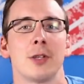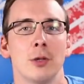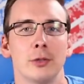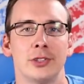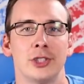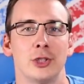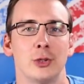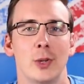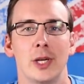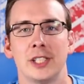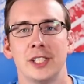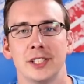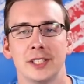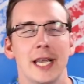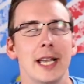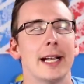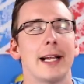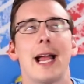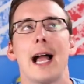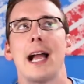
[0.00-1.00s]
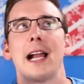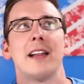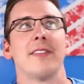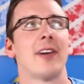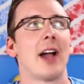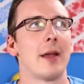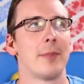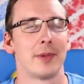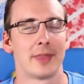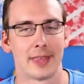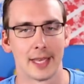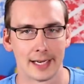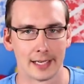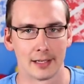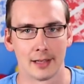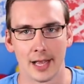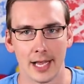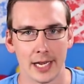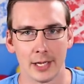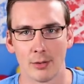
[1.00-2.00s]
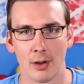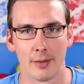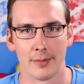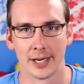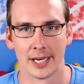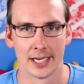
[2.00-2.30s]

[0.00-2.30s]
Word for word: this whole situation is kind of hypothetical anyway,